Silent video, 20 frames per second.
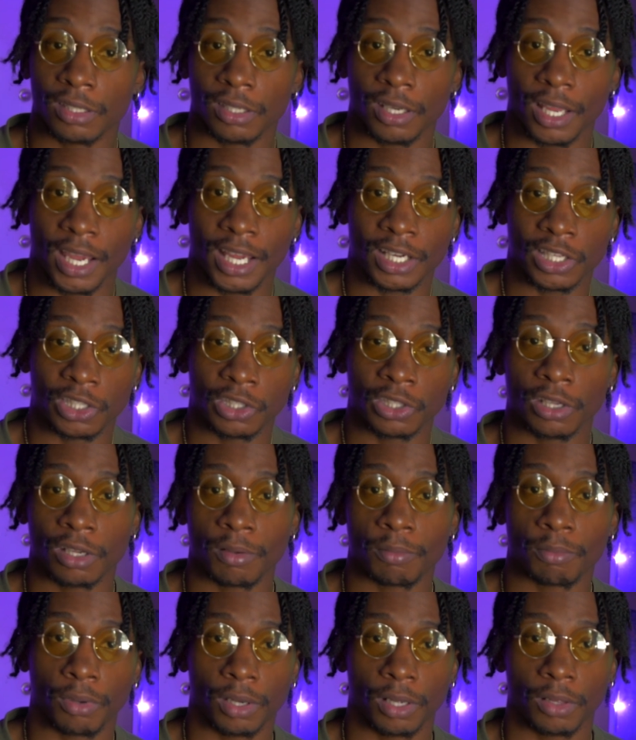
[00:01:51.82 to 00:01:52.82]
I just took
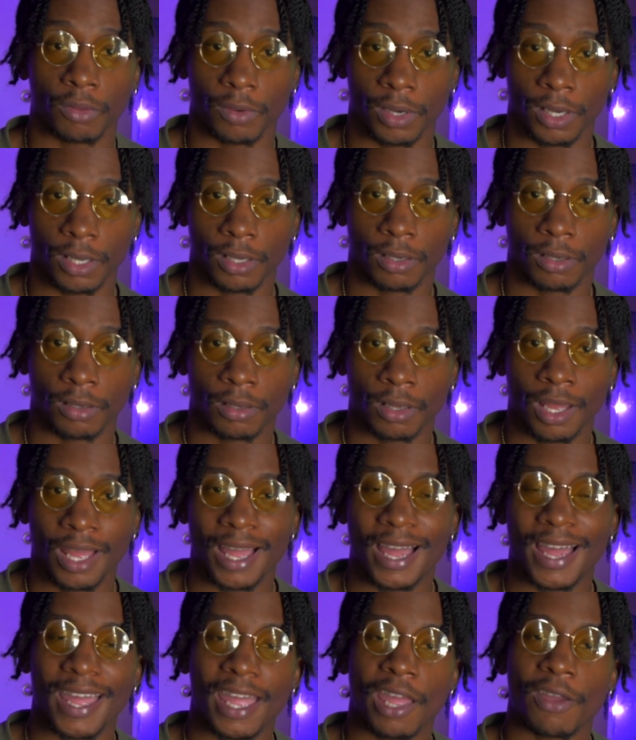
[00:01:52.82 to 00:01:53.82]
a breath, right?
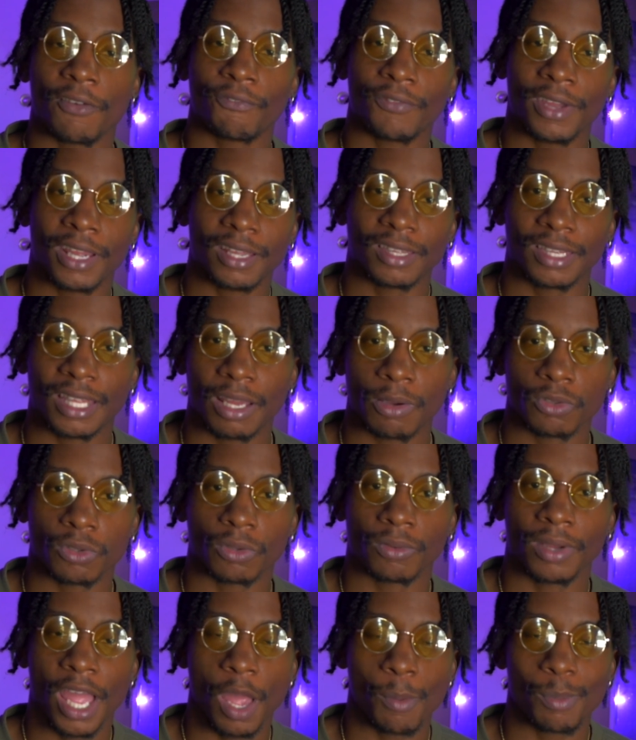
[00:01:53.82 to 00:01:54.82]
I had faith that that was
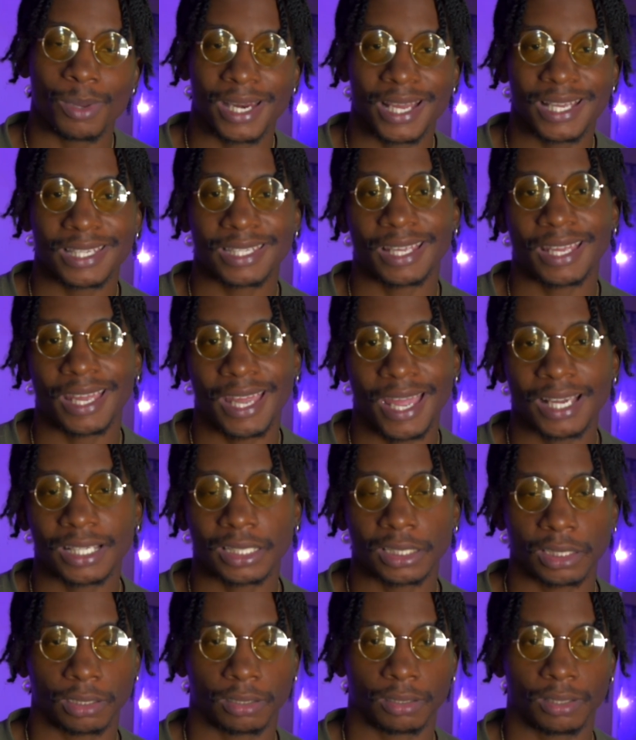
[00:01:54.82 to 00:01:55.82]
going to happen. That's an
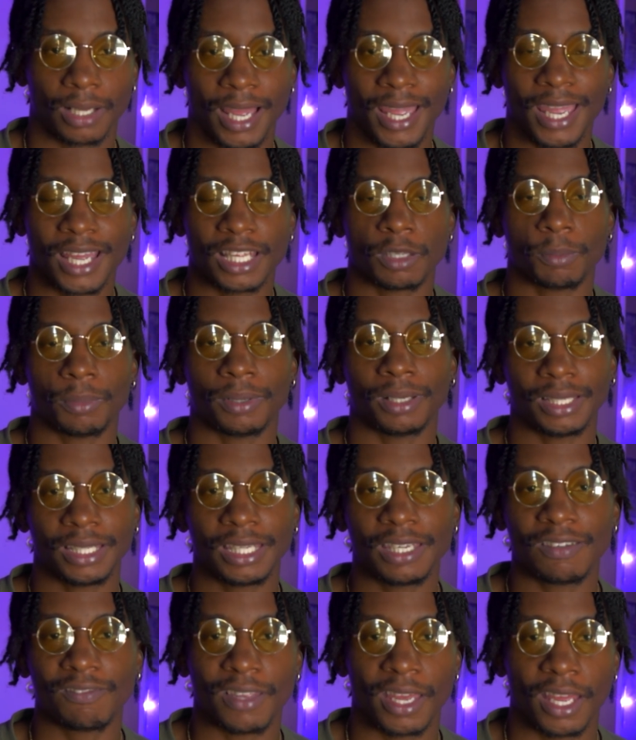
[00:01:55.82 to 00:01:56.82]
action. I had to
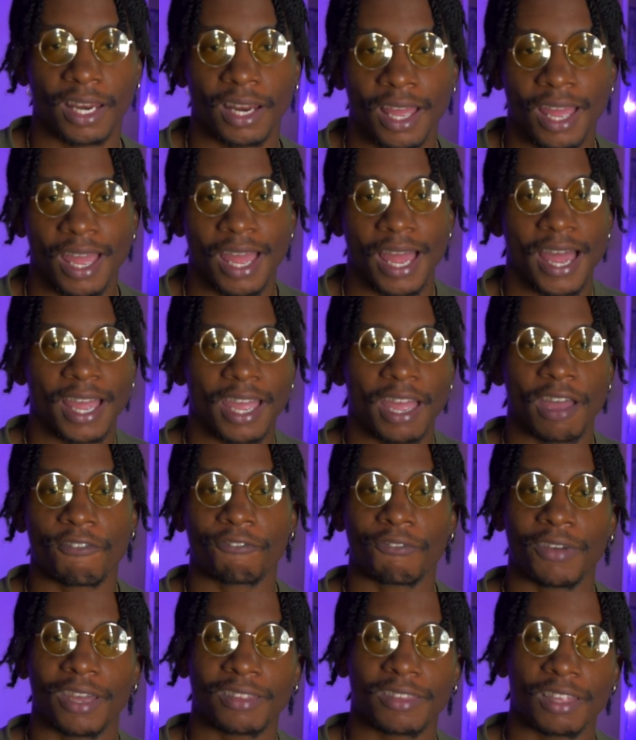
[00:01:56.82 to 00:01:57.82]
believe that. I got
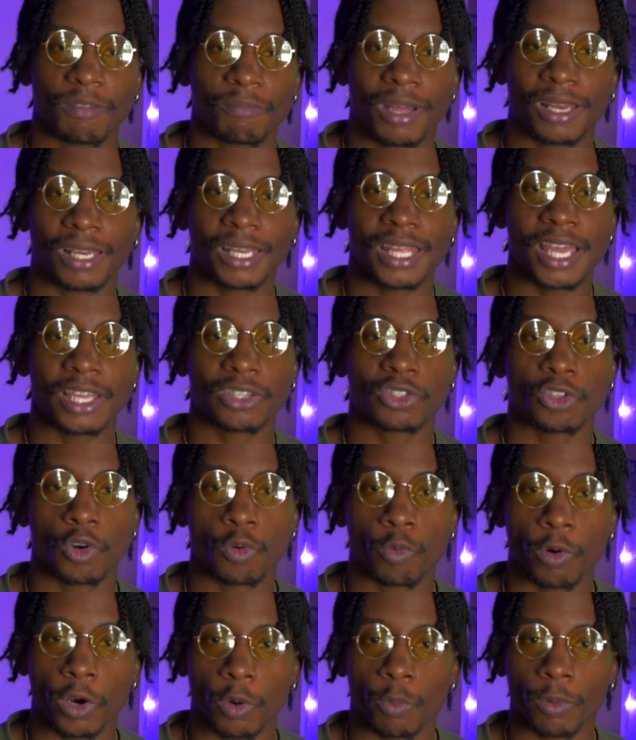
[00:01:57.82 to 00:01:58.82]
faith that my legs
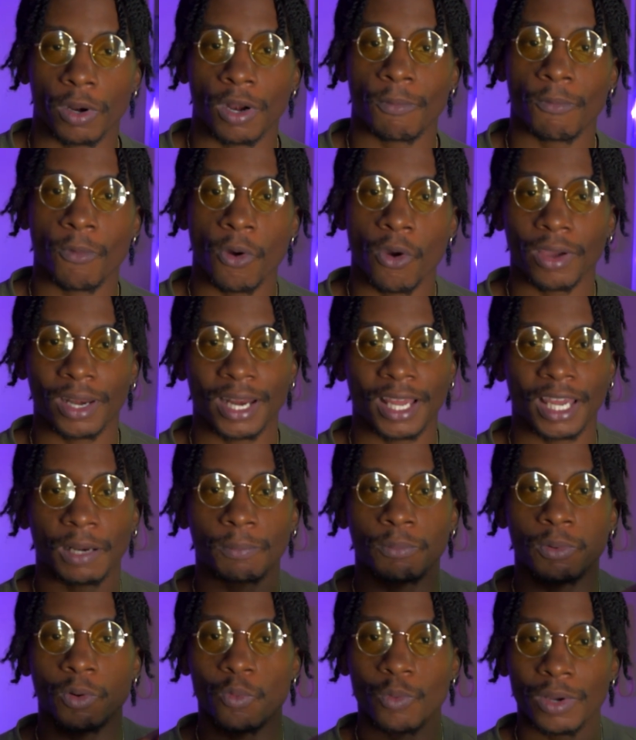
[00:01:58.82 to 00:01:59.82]
don't work when I'm walking. I got to
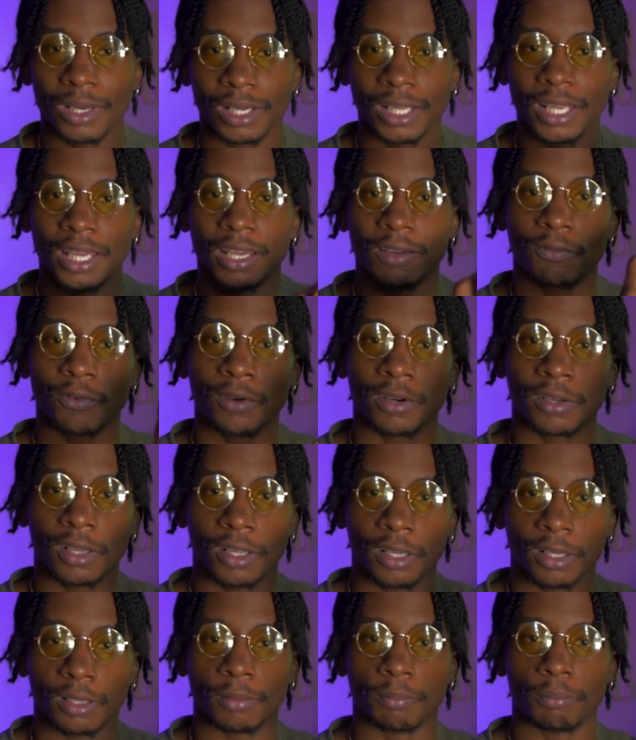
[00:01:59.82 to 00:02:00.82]
put one leg in front of the
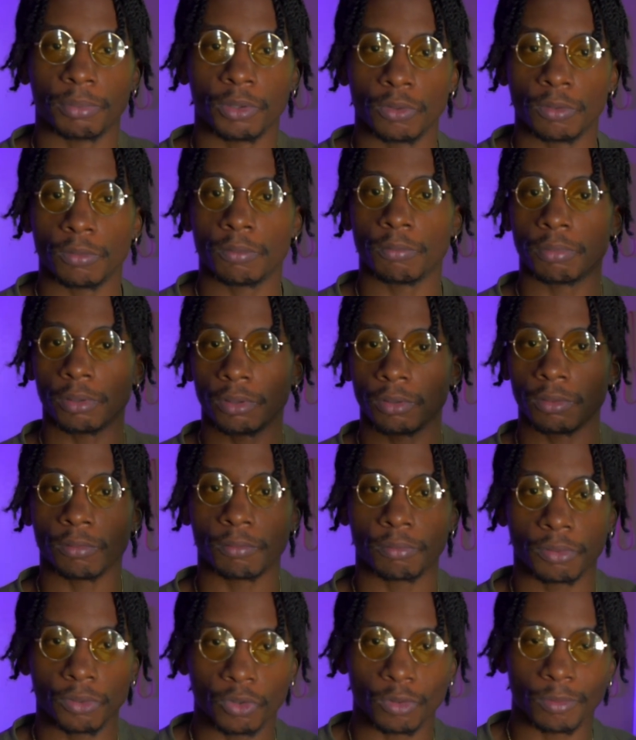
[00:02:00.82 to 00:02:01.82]
other. Boom, boom,
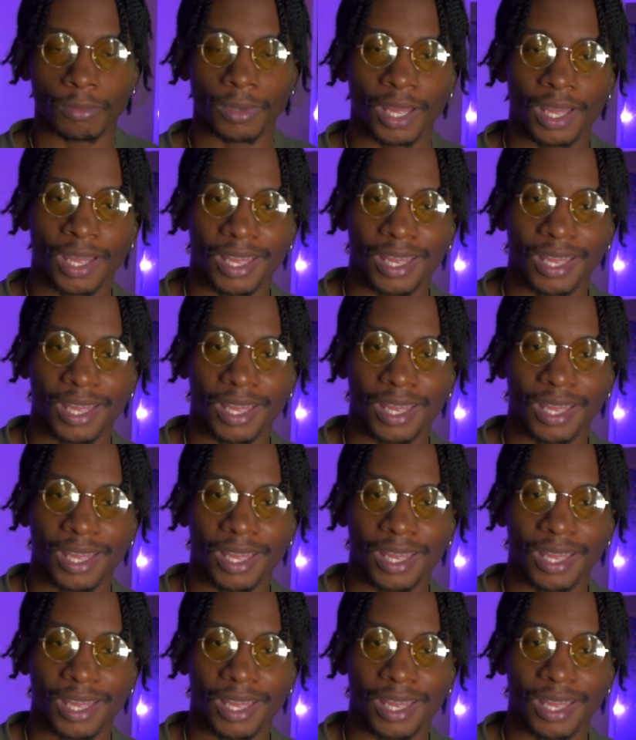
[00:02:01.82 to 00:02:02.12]
boom.